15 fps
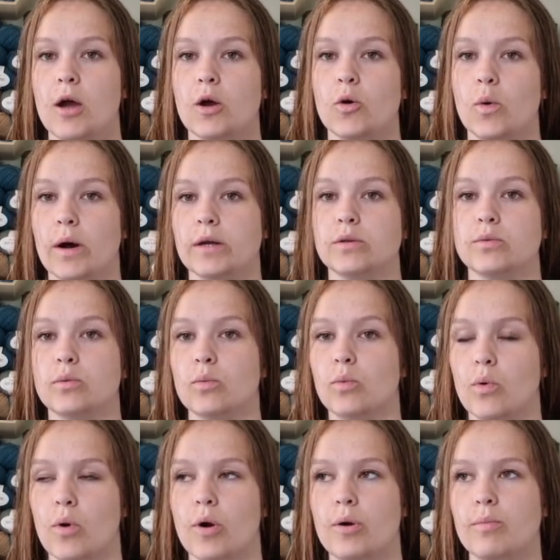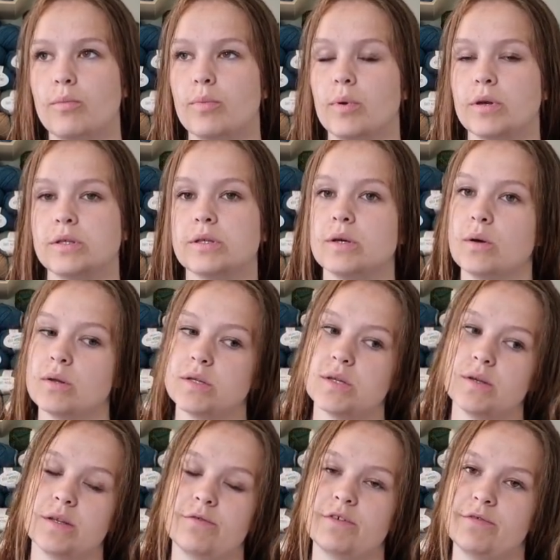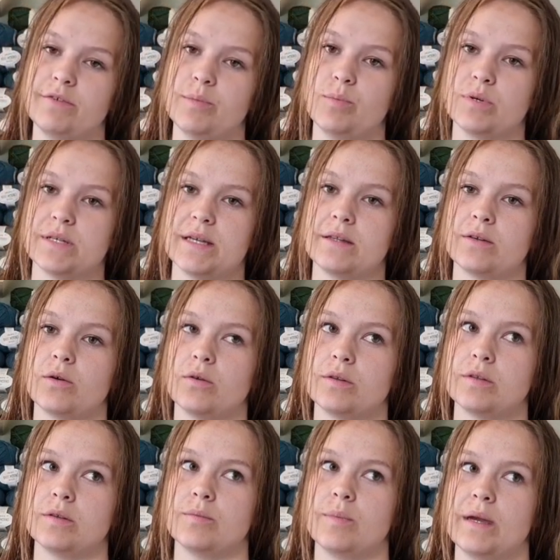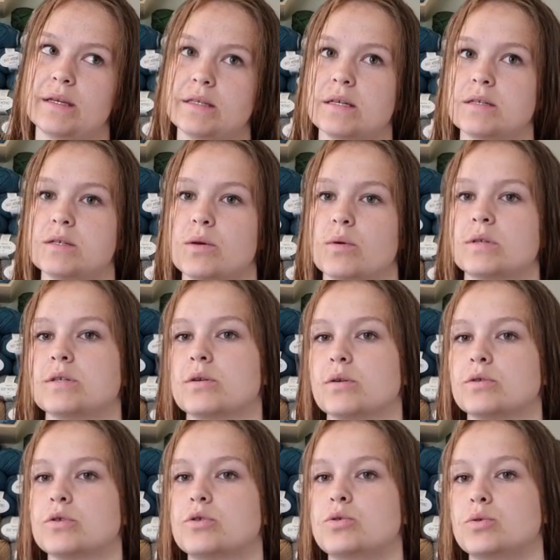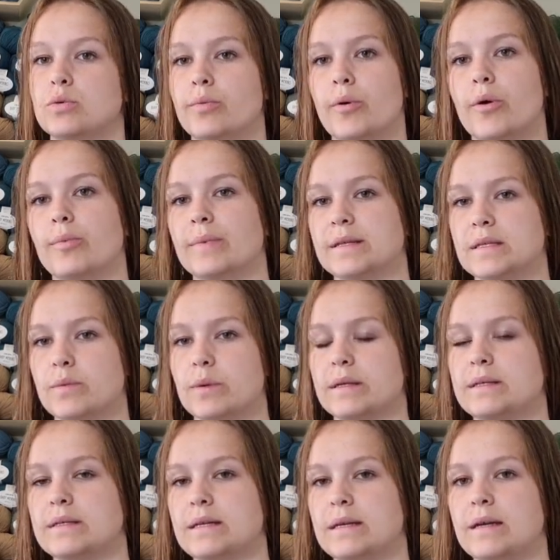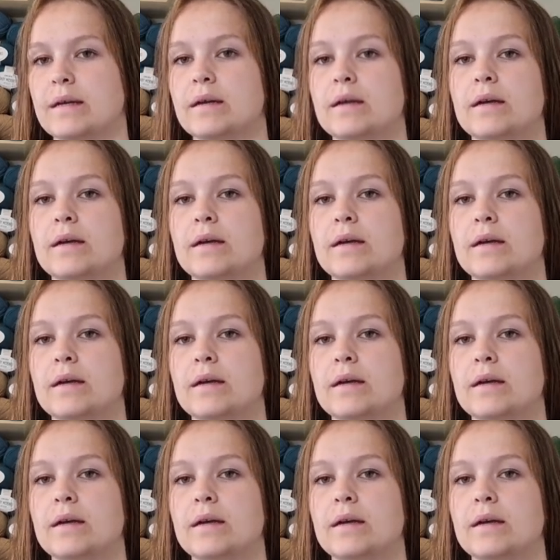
quite warm but also the 50% cotton makes it so it's not too warm and sweaty